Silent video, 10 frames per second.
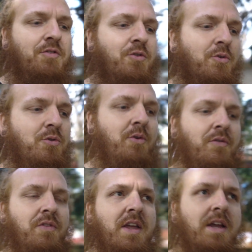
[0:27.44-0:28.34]
is your sort of
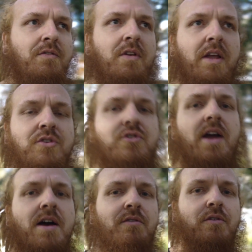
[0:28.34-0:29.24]
thing. If you like
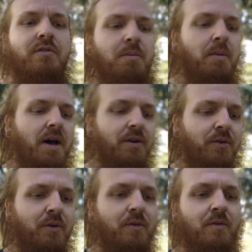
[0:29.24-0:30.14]
travel,
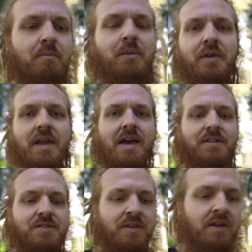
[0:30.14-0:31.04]
remodel, build
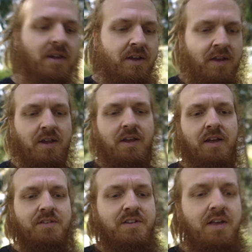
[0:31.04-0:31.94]
outs,
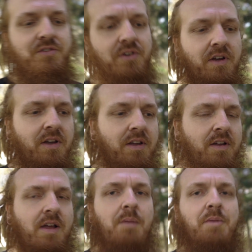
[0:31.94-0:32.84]
etc.,
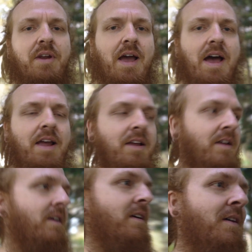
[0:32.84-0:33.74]
I'm your guy.
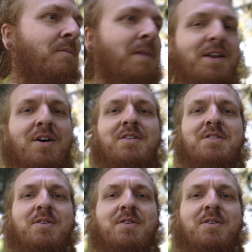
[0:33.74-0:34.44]
My dog is